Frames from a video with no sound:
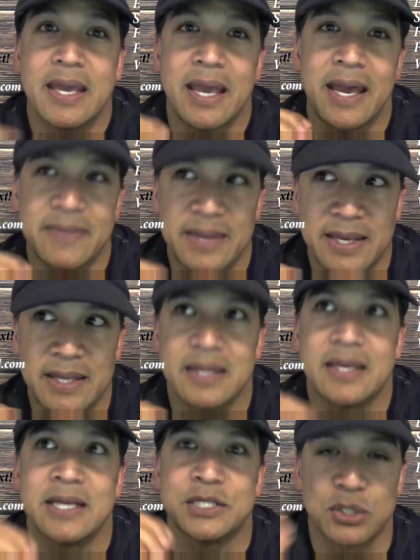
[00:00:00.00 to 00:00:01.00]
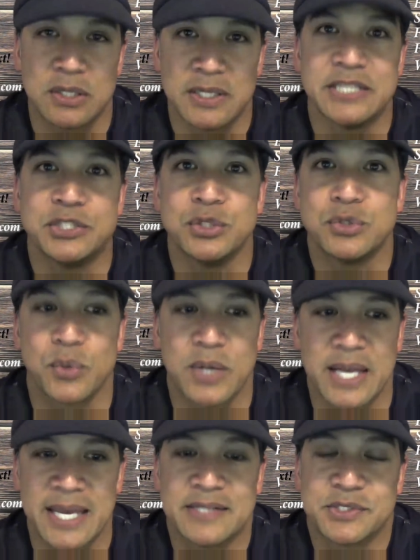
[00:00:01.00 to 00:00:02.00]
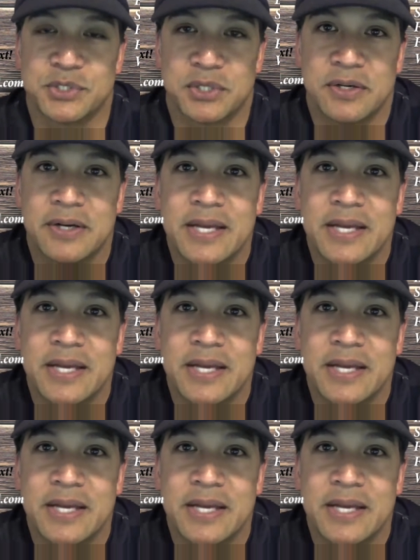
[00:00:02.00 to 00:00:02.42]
and then it should lead you to an answer.